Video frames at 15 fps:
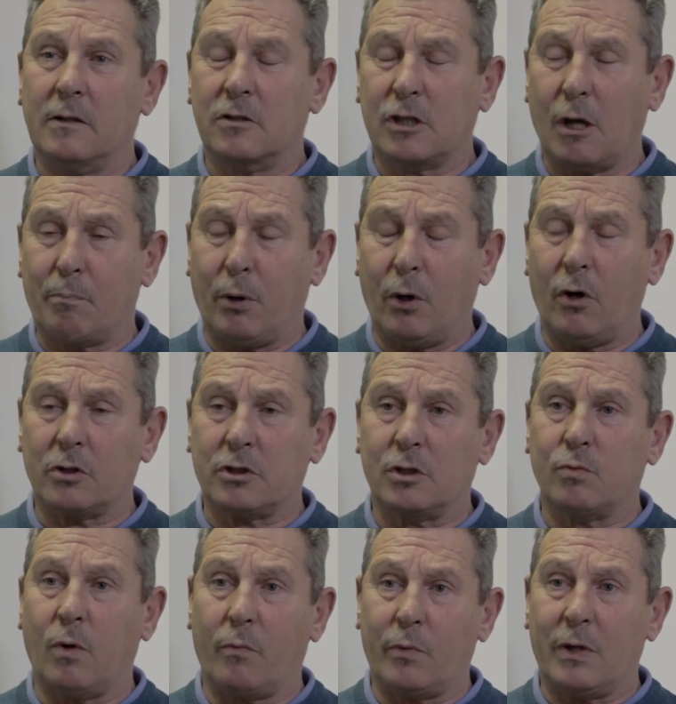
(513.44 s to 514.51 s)
Support
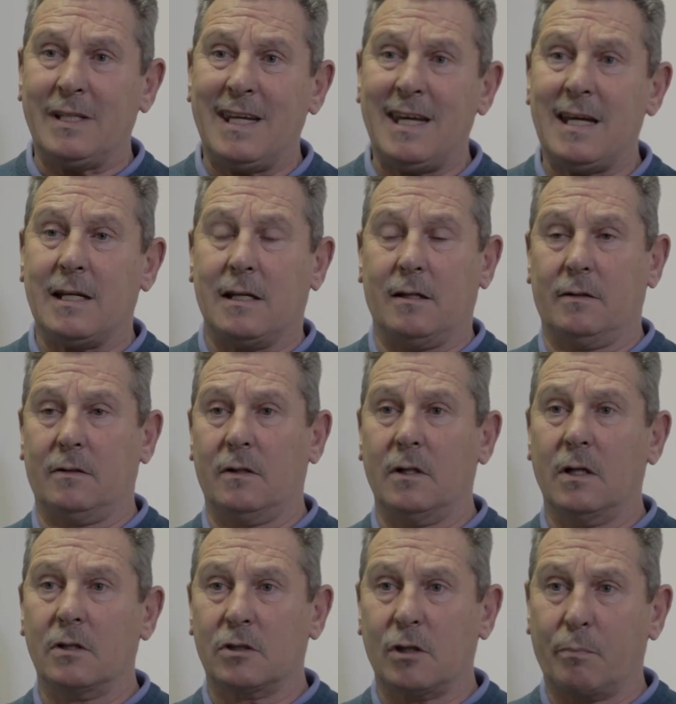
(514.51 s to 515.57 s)
is what we need.
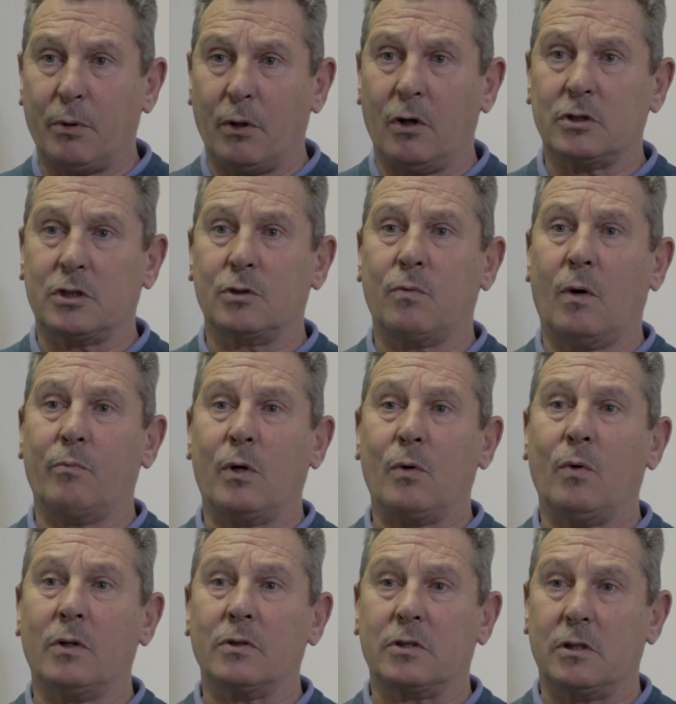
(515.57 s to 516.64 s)
Support is what we
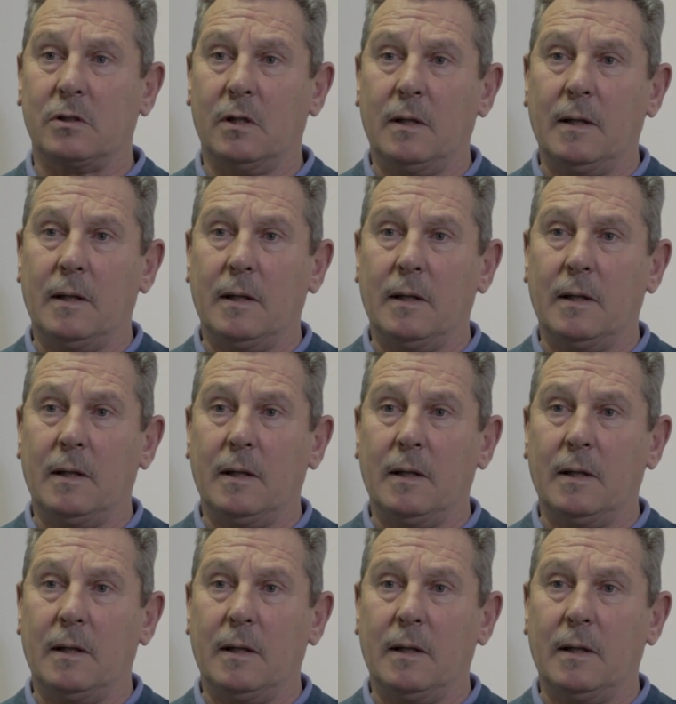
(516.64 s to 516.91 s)
want.